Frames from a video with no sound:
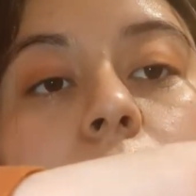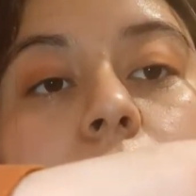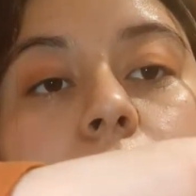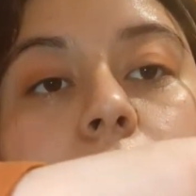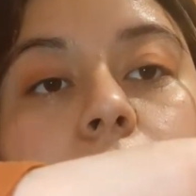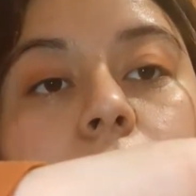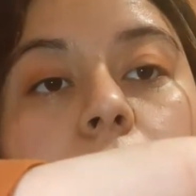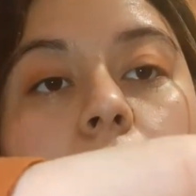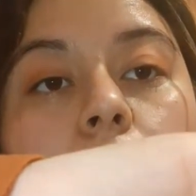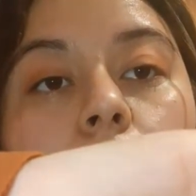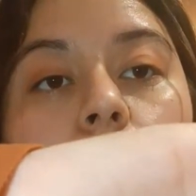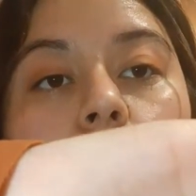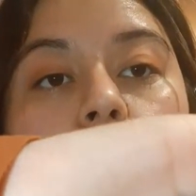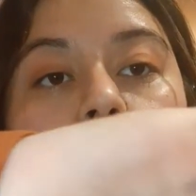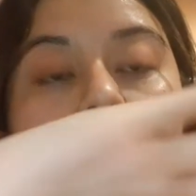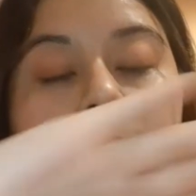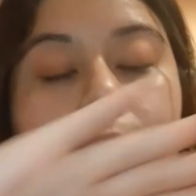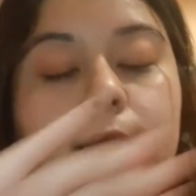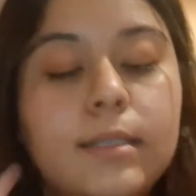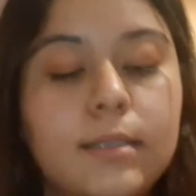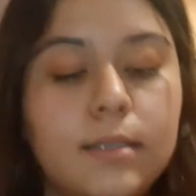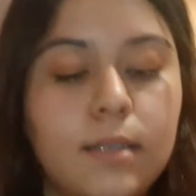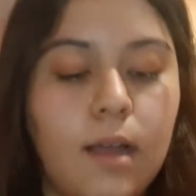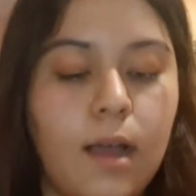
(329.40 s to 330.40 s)
so
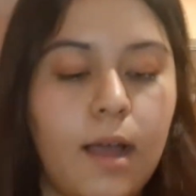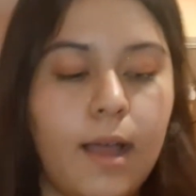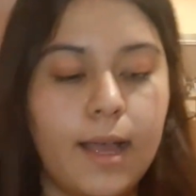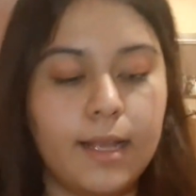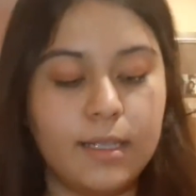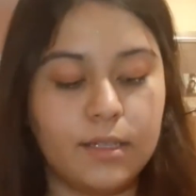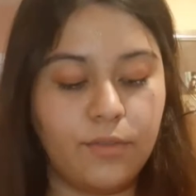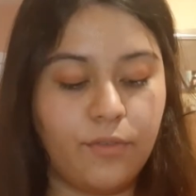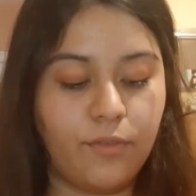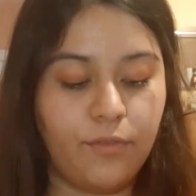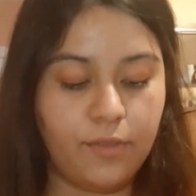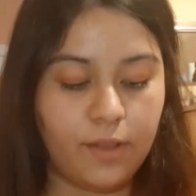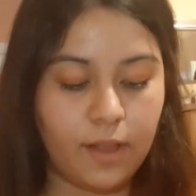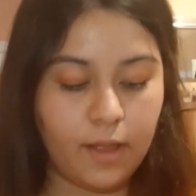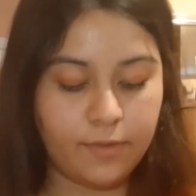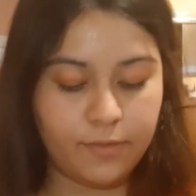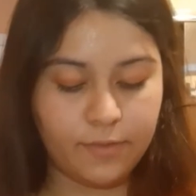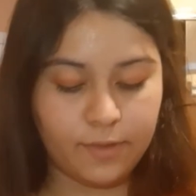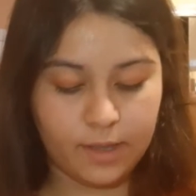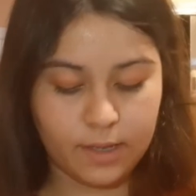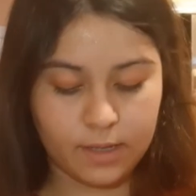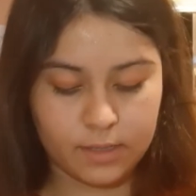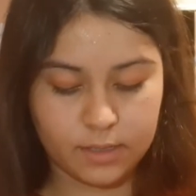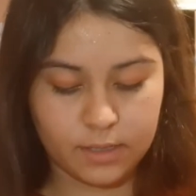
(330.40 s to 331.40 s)
it's not as
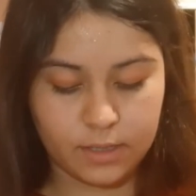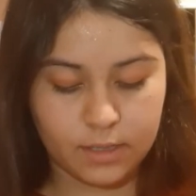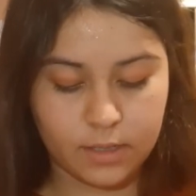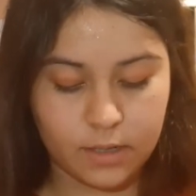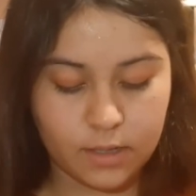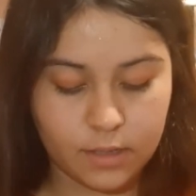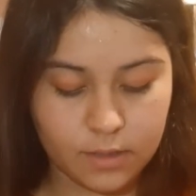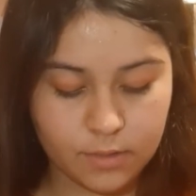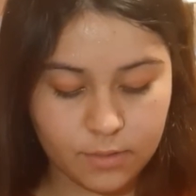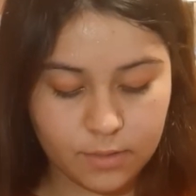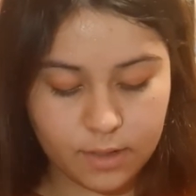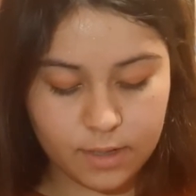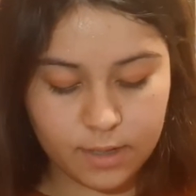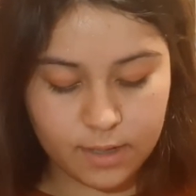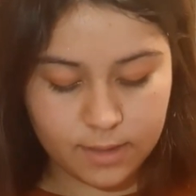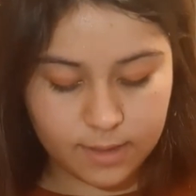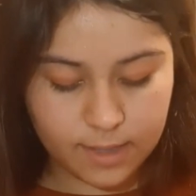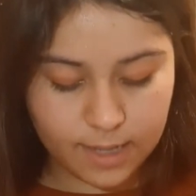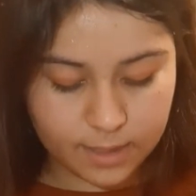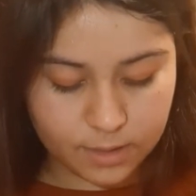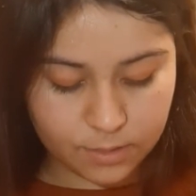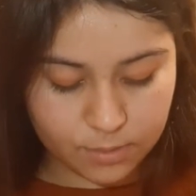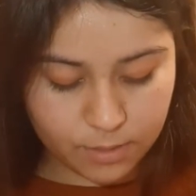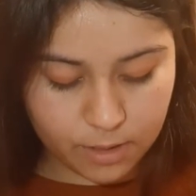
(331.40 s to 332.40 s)
fluffy as the other one, and
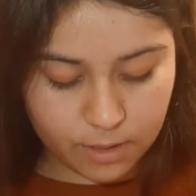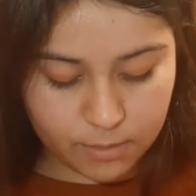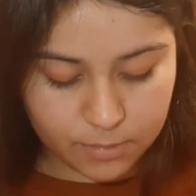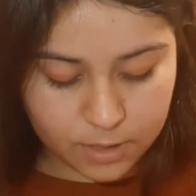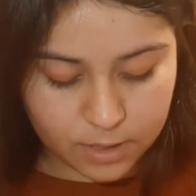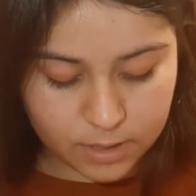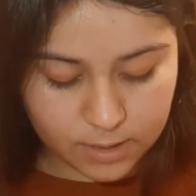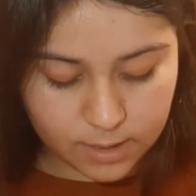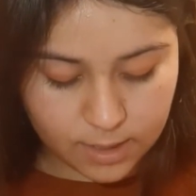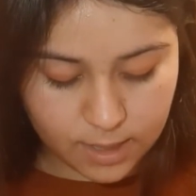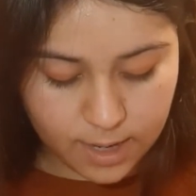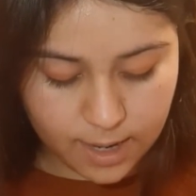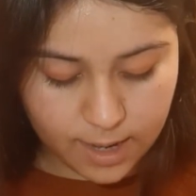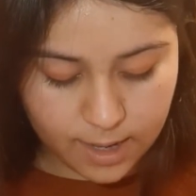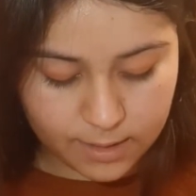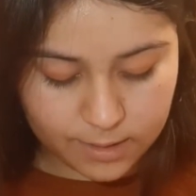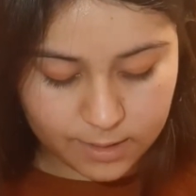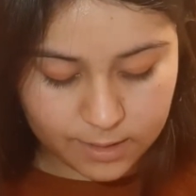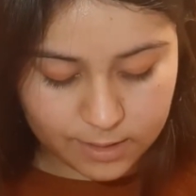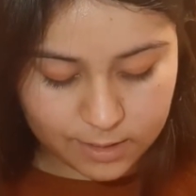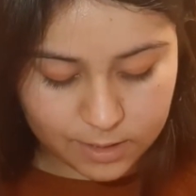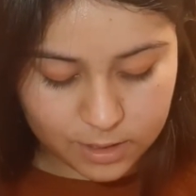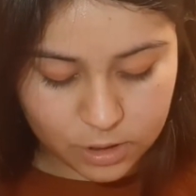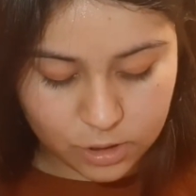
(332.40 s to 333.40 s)
that's where I'm just gonna add
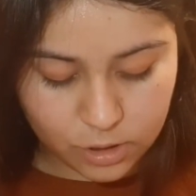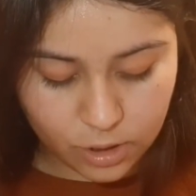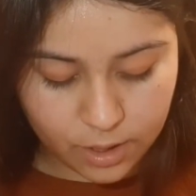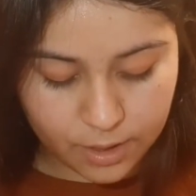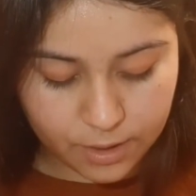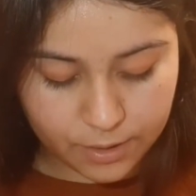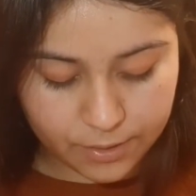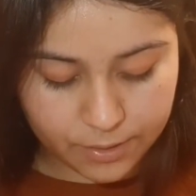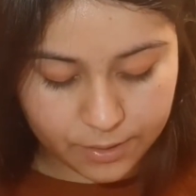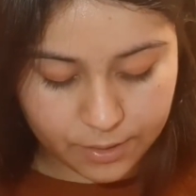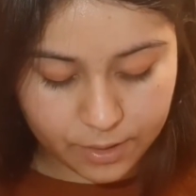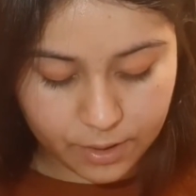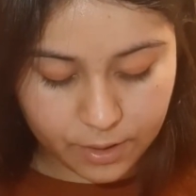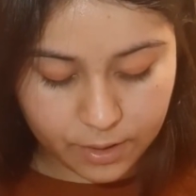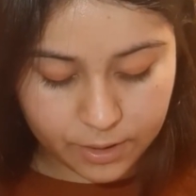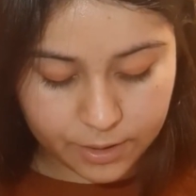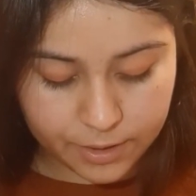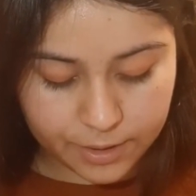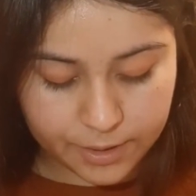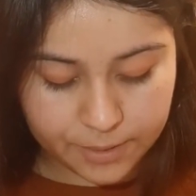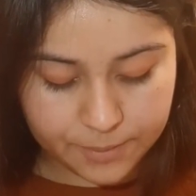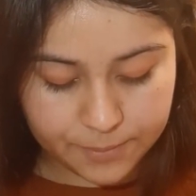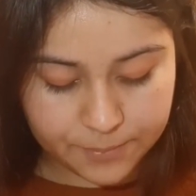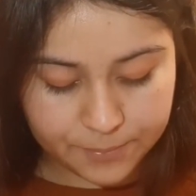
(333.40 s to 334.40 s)
this darker
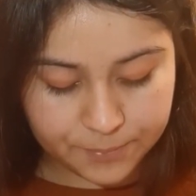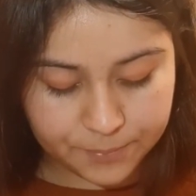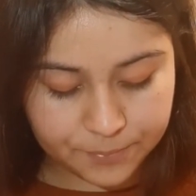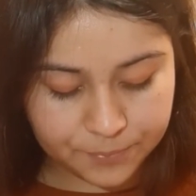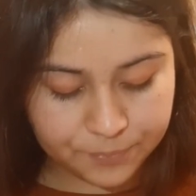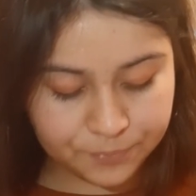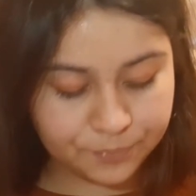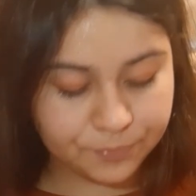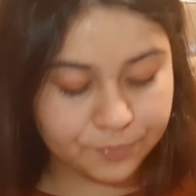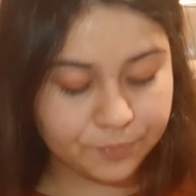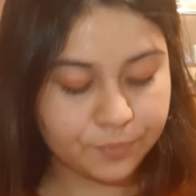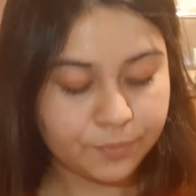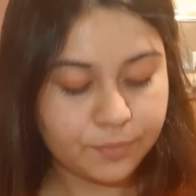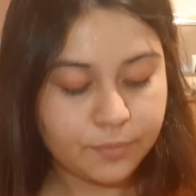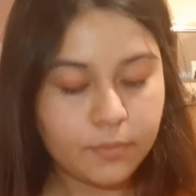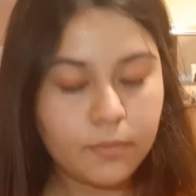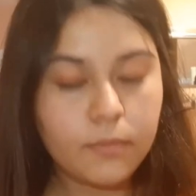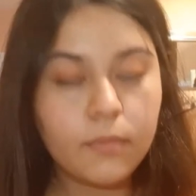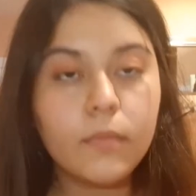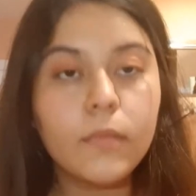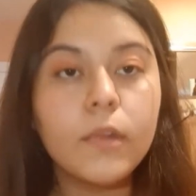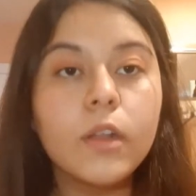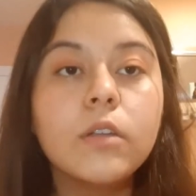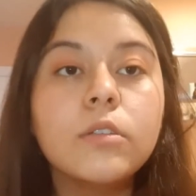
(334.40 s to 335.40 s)
color.
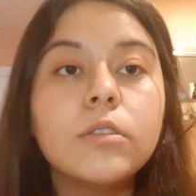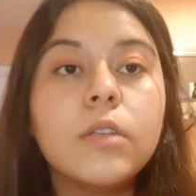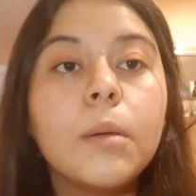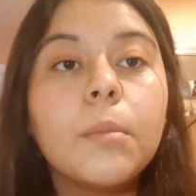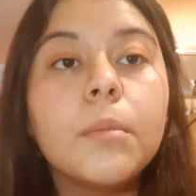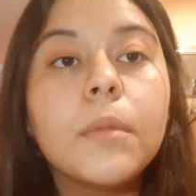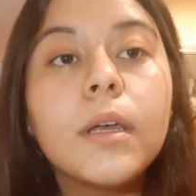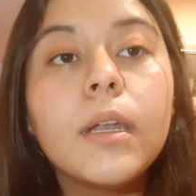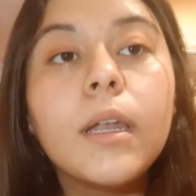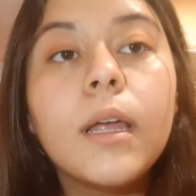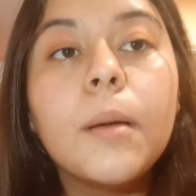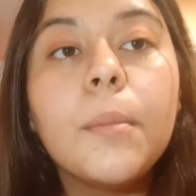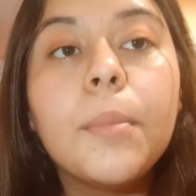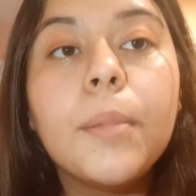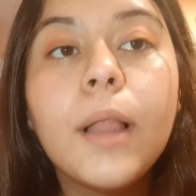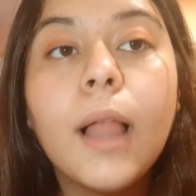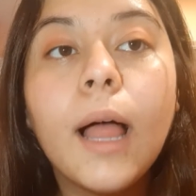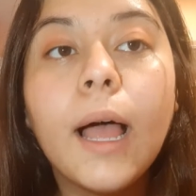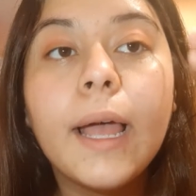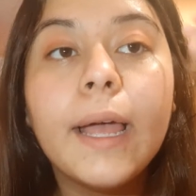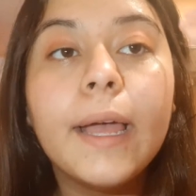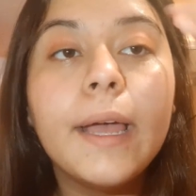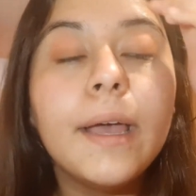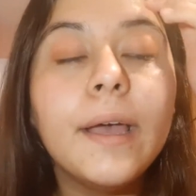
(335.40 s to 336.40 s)
So I'm gonna
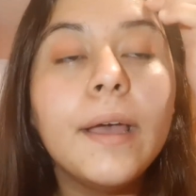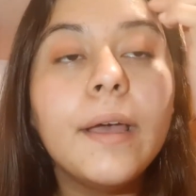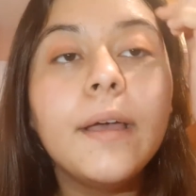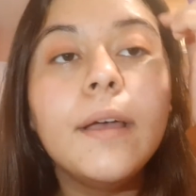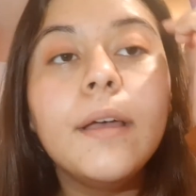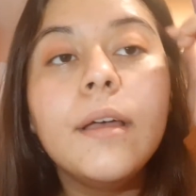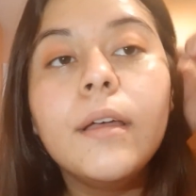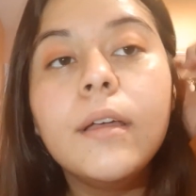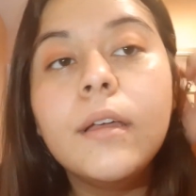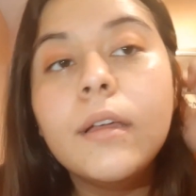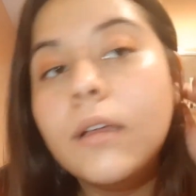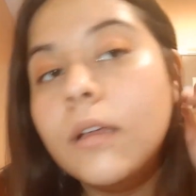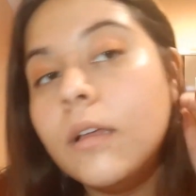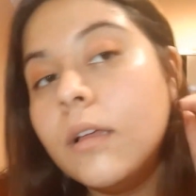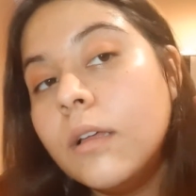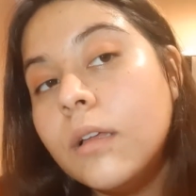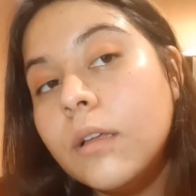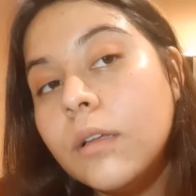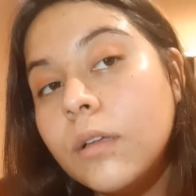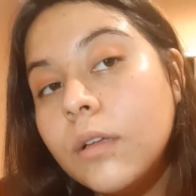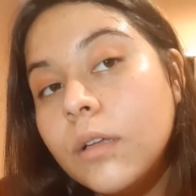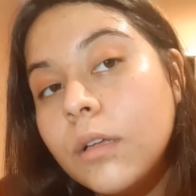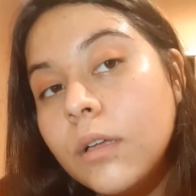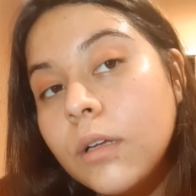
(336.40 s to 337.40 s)
apply it
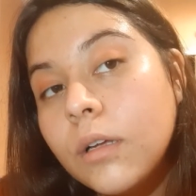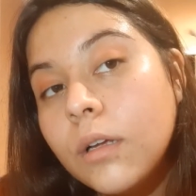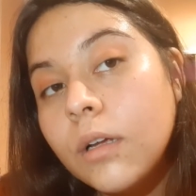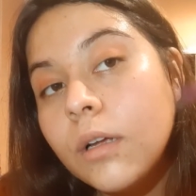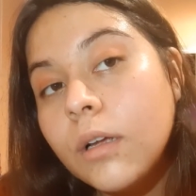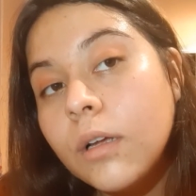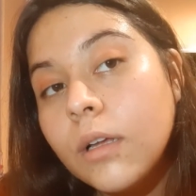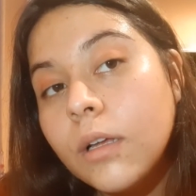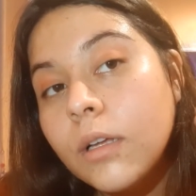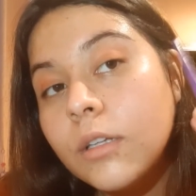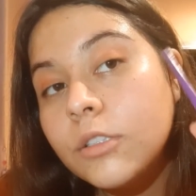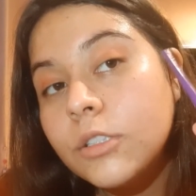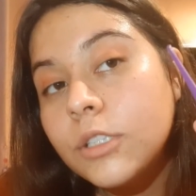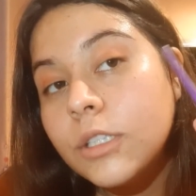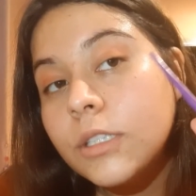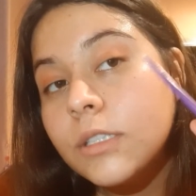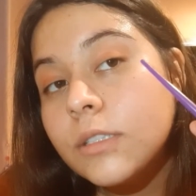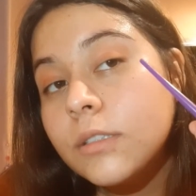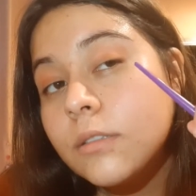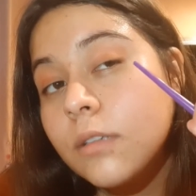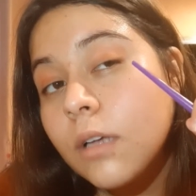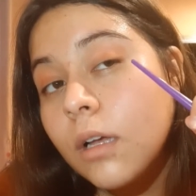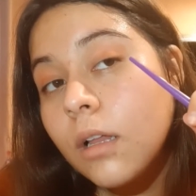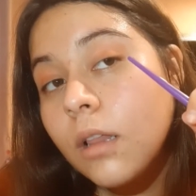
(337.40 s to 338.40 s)

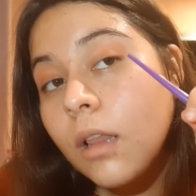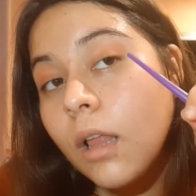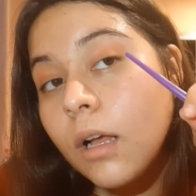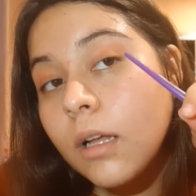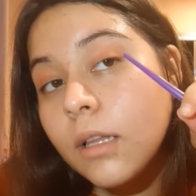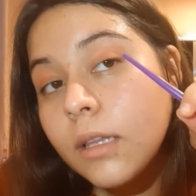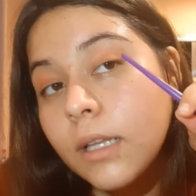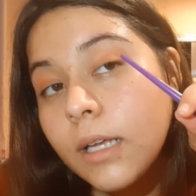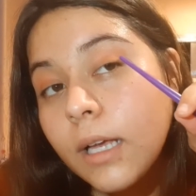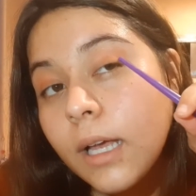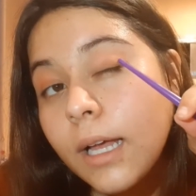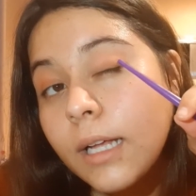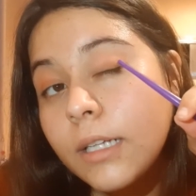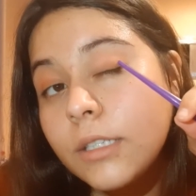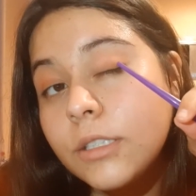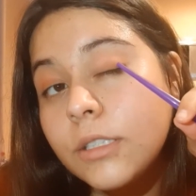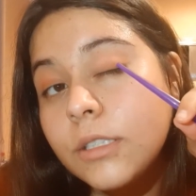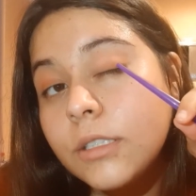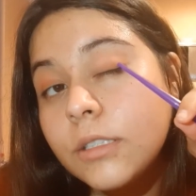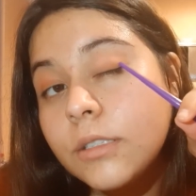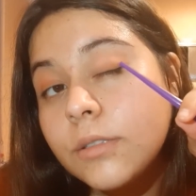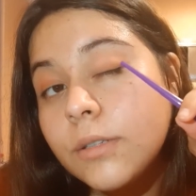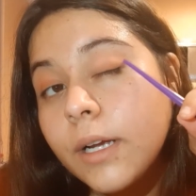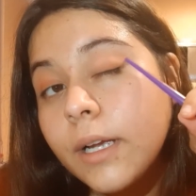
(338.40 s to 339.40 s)
just along the
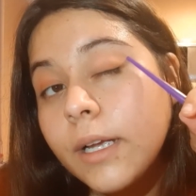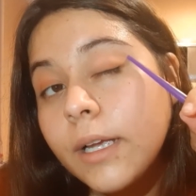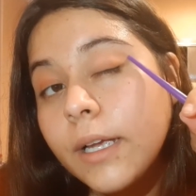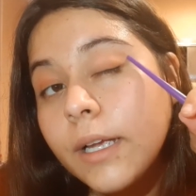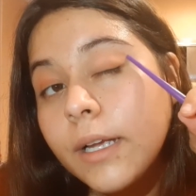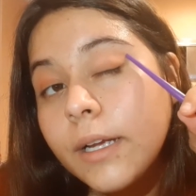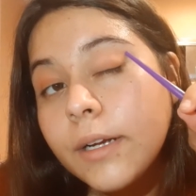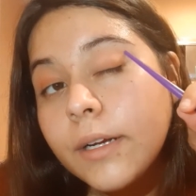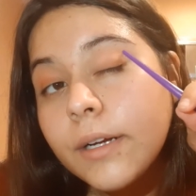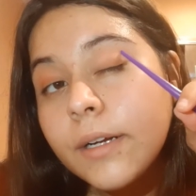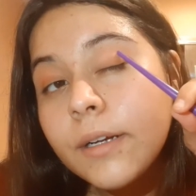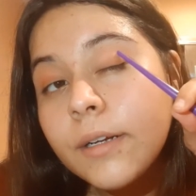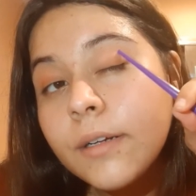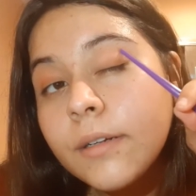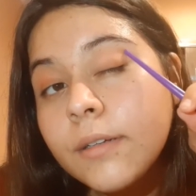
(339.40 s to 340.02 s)
edges right here.